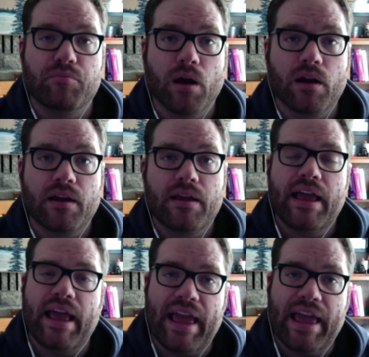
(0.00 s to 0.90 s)
Mark
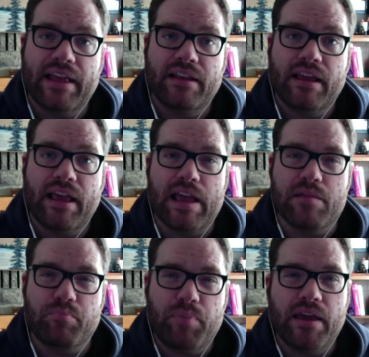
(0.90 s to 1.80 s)
and
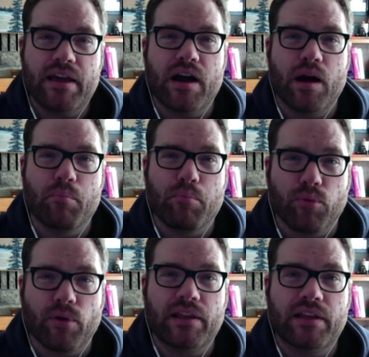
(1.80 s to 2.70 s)
a big
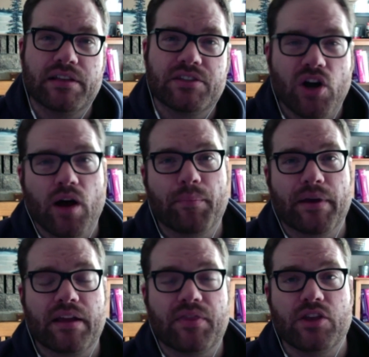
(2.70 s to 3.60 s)
umbrella
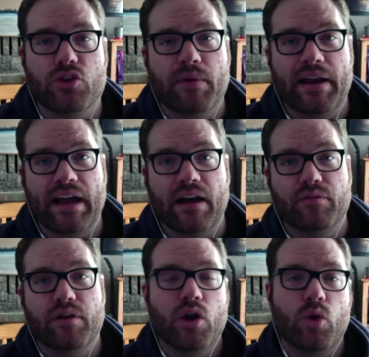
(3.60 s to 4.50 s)
topic that you might
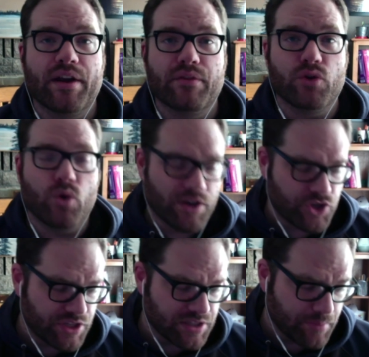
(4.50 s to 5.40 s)
have quite a few
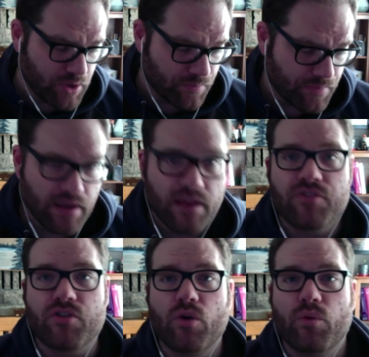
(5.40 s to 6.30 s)
questions about.
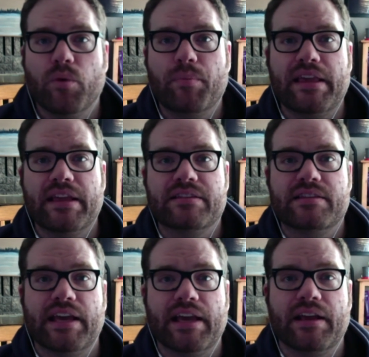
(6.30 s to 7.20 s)
So we'll begin
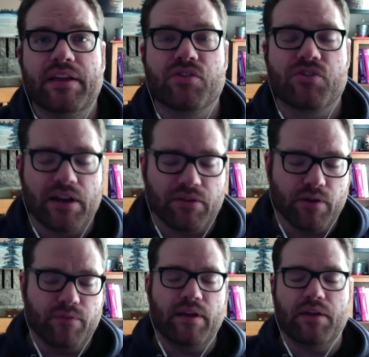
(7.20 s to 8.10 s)
today in the sign of
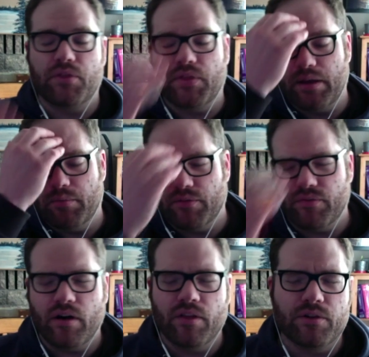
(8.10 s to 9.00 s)
our faith. In the name of the
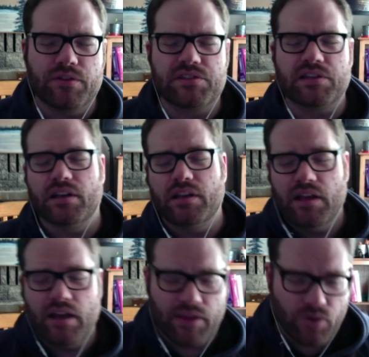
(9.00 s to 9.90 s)
Father, and the Son,
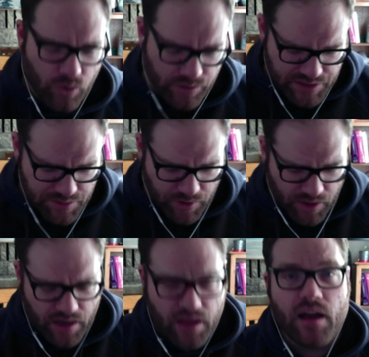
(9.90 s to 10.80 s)
and the Holy
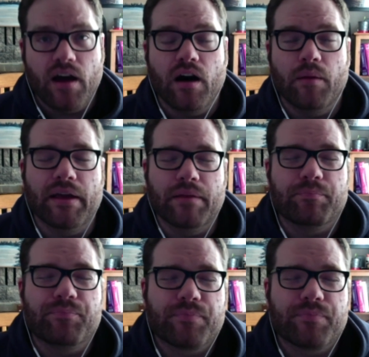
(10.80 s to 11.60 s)
Spirit. Amen.